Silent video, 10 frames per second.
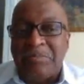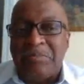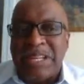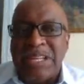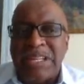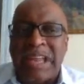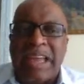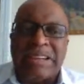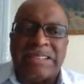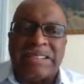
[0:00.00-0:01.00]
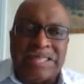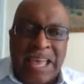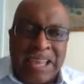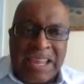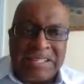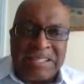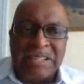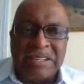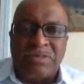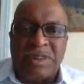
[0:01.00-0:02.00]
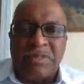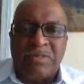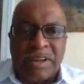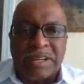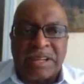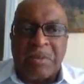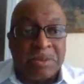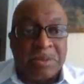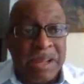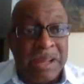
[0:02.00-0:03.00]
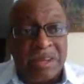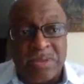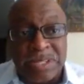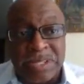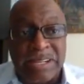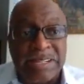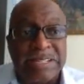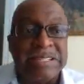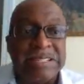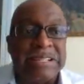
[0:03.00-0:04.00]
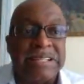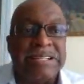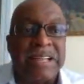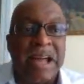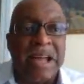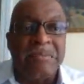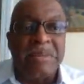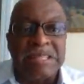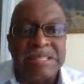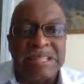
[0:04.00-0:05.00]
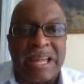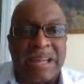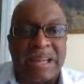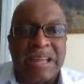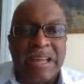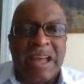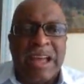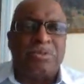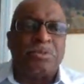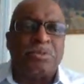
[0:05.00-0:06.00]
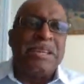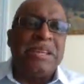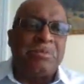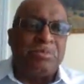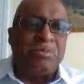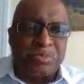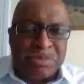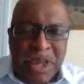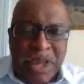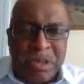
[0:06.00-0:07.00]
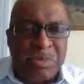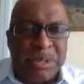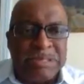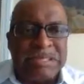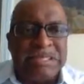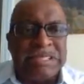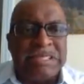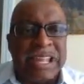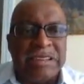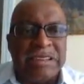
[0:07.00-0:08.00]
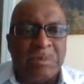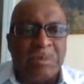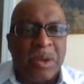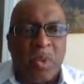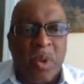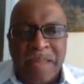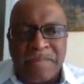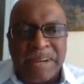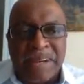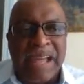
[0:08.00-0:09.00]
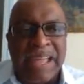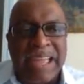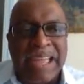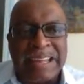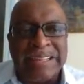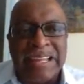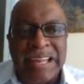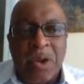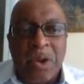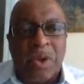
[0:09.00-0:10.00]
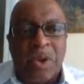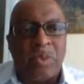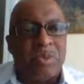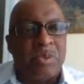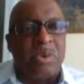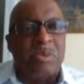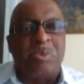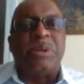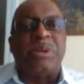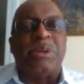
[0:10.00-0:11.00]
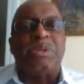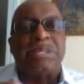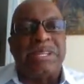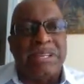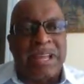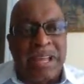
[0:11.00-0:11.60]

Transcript: being an executive of a couple of medical facilities at the time, and running another business that my wife and I had, where we were producing